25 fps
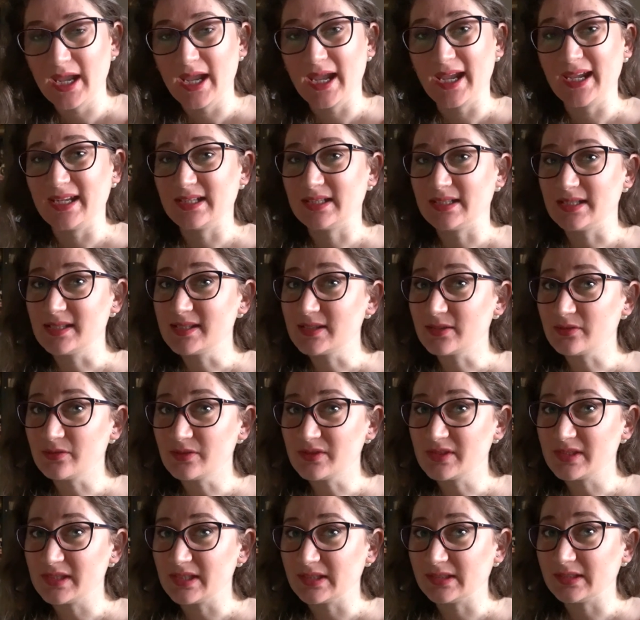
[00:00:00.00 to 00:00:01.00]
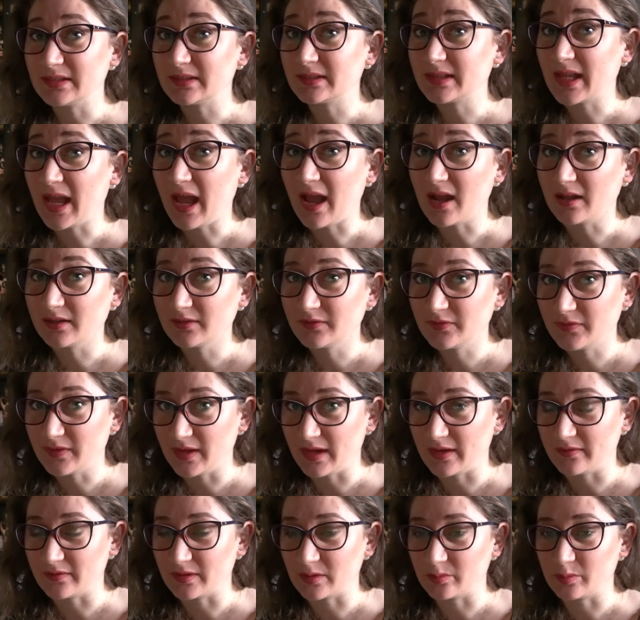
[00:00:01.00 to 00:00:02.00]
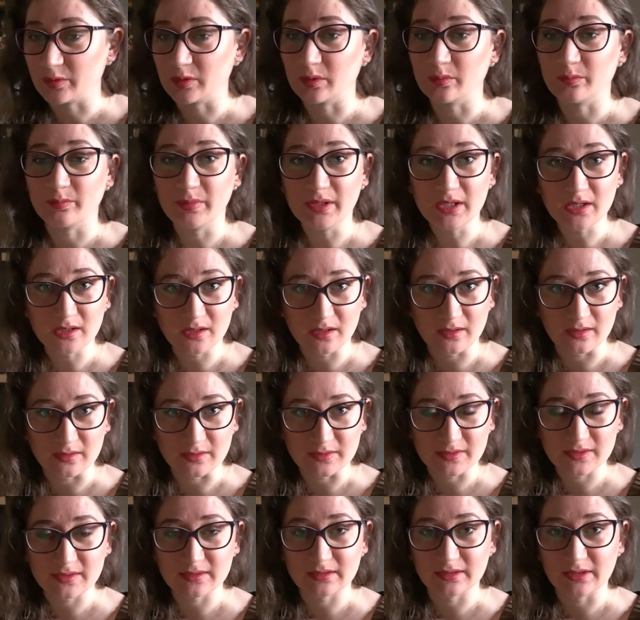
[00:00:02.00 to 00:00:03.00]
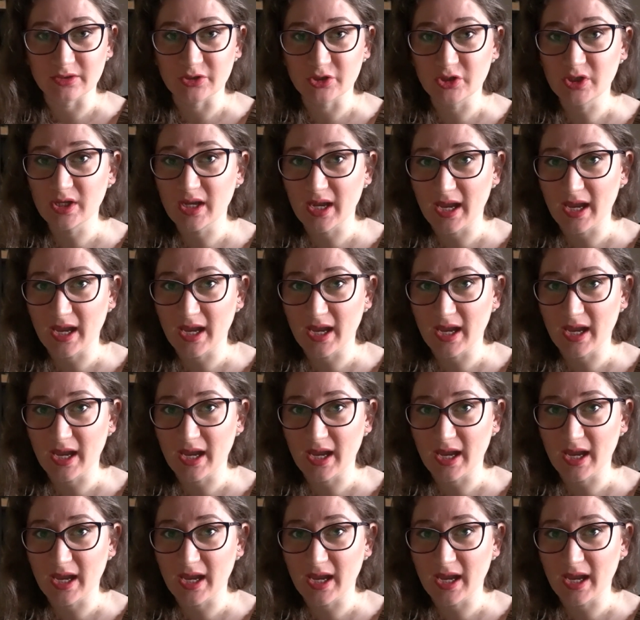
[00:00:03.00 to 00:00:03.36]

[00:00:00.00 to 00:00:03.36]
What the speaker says: it is considered unfavorable because the Qi